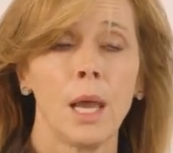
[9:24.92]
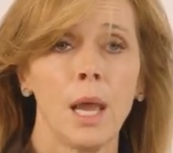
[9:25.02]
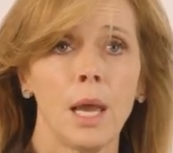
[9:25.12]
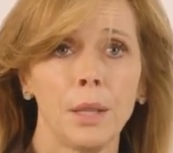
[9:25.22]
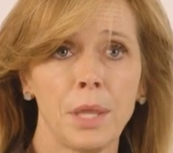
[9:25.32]

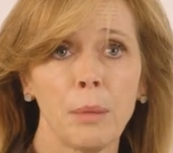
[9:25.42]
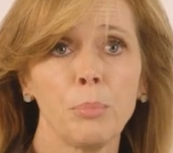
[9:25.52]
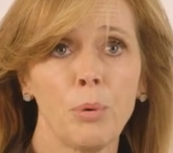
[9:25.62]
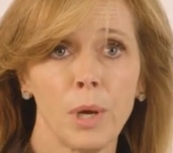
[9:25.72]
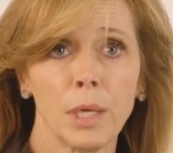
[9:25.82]
And at
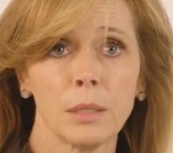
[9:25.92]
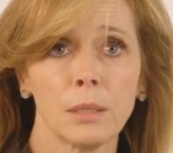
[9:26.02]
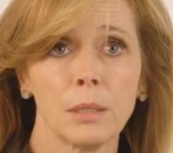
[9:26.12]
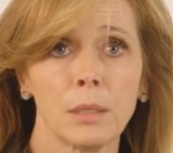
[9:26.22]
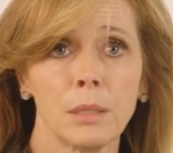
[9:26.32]
that point,
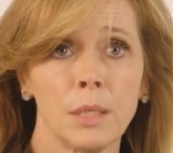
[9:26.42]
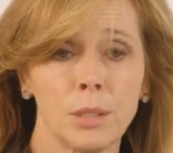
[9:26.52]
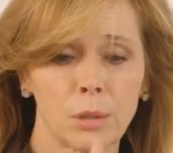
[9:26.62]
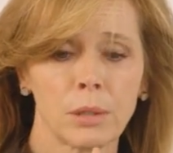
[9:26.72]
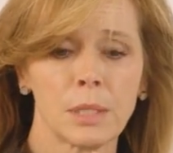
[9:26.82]
he
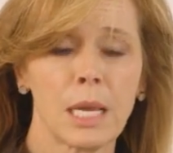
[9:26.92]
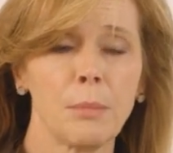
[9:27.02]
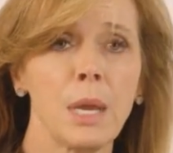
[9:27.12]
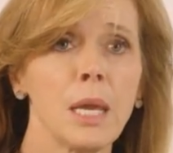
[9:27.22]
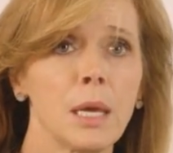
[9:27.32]
took the
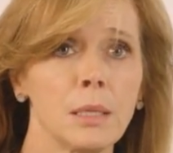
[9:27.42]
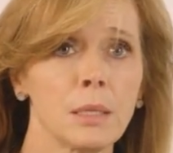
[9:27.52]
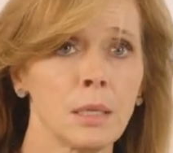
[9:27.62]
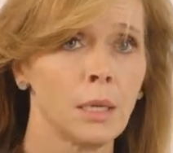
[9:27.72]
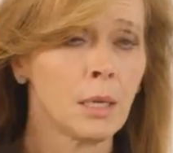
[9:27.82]
same
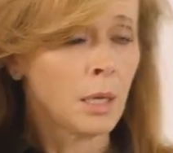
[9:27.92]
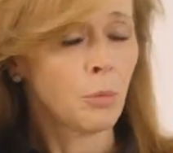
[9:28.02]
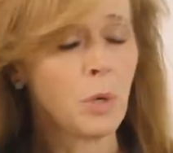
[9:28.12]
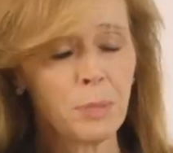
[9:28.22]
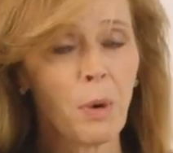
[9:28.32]
hand,
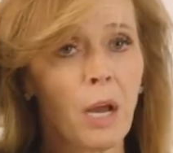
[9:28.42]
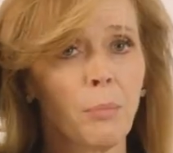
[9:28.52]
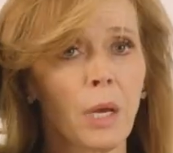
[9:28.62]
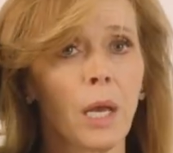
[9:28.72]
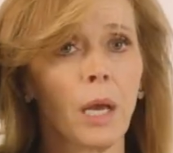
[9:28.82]
reached
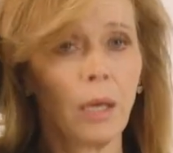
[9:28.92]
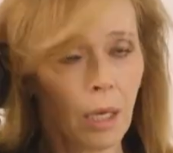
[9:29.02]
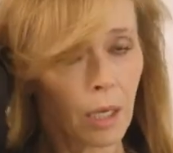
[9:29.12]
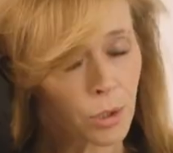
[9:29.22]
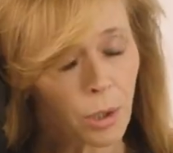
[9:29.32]
behind my
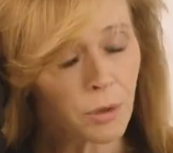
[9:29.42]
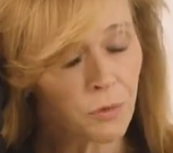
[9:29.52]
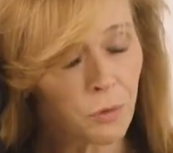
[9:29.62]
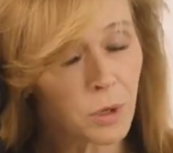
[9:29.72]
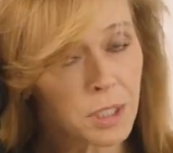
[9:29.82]
head, and tried to
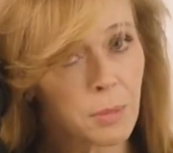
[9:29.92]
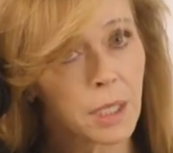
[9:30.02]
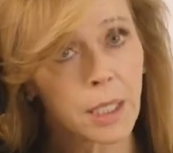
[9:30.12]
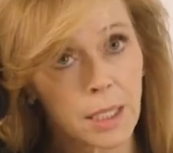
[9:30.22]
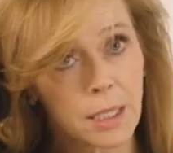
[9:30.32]
force me
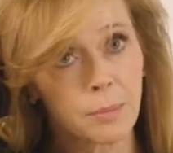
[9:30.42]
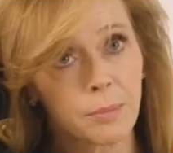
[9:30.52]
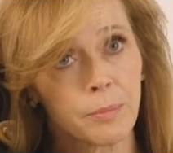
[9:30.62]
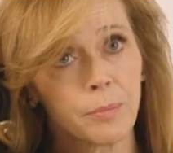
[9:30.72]
to kiss him.